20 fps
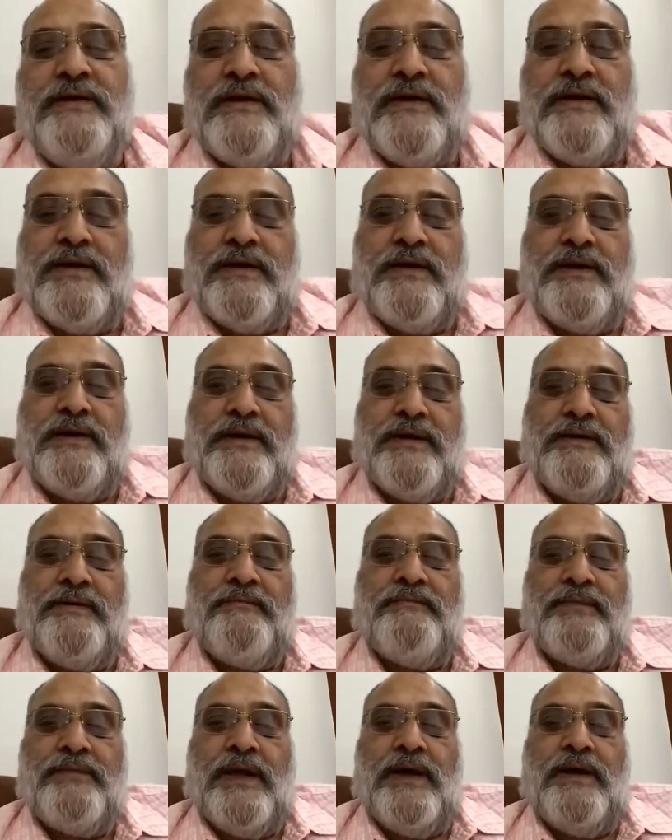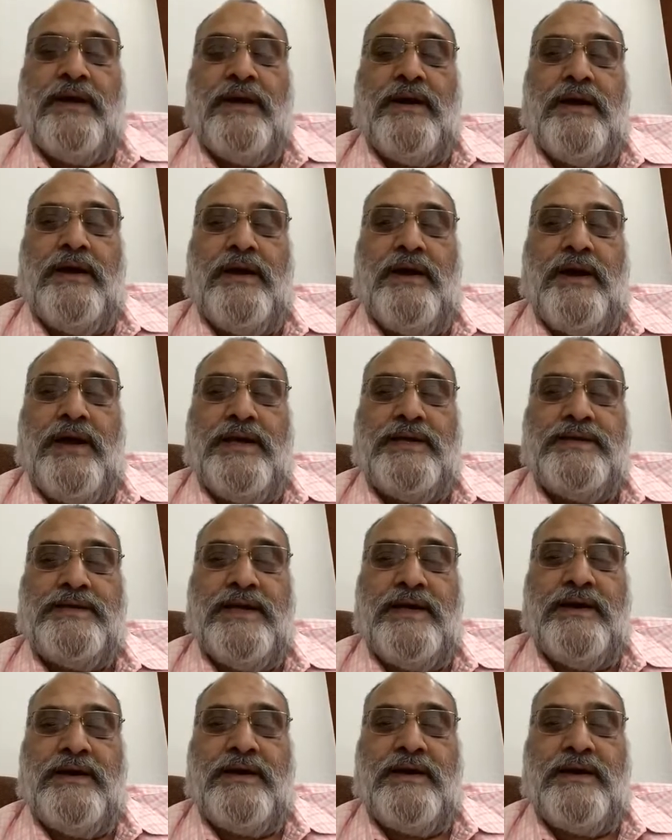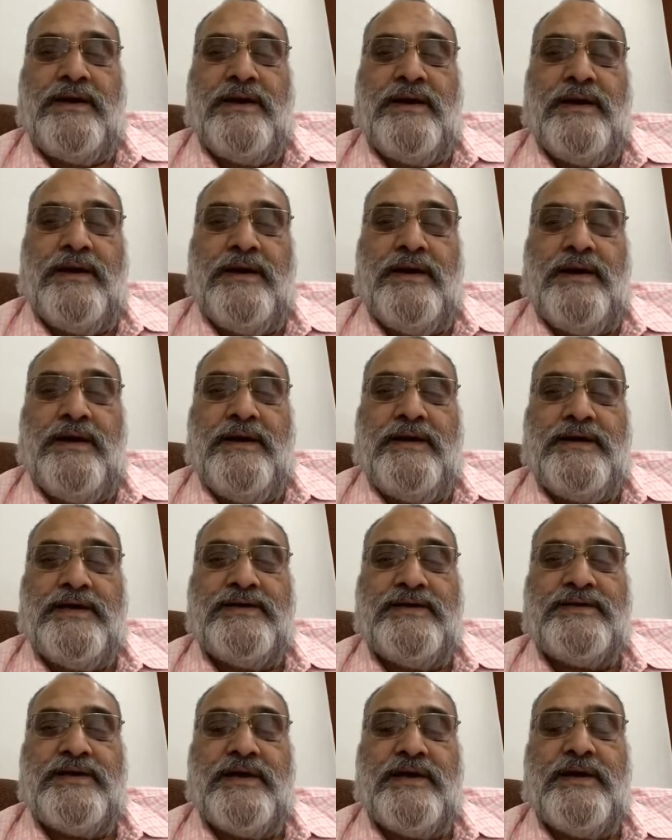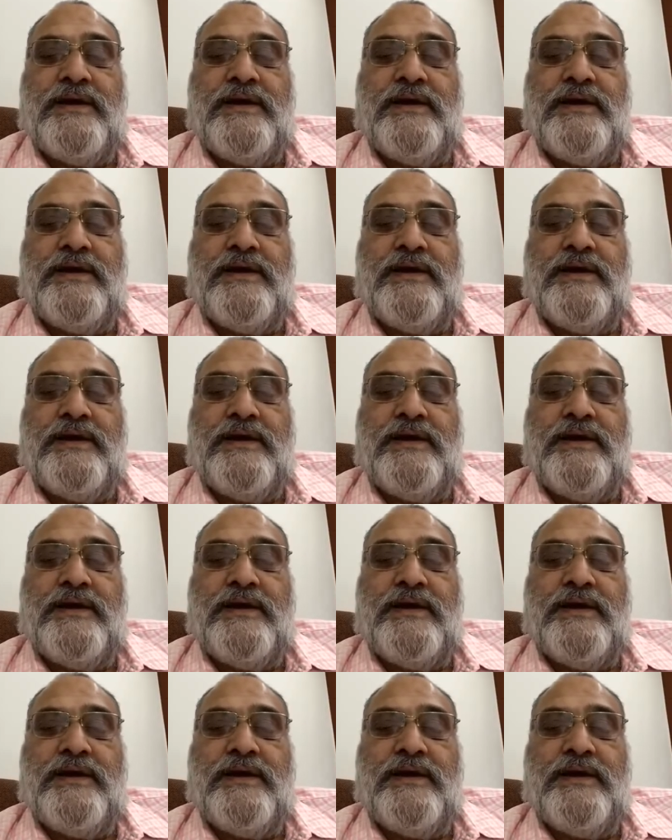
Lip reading: And I think it is